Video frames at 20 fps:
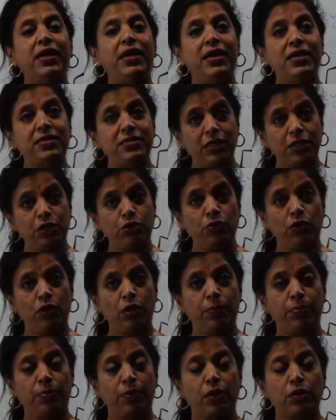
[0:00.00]
asexual
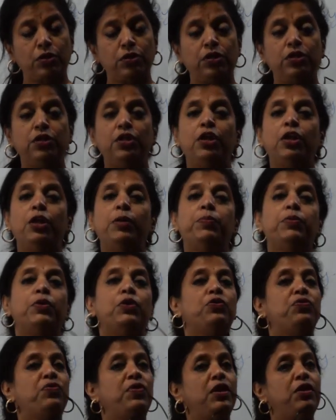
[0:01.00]
reproduction, they
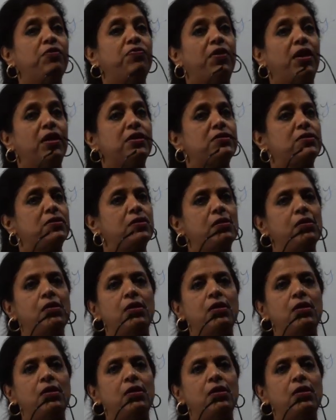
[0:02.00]
reproduce very fast.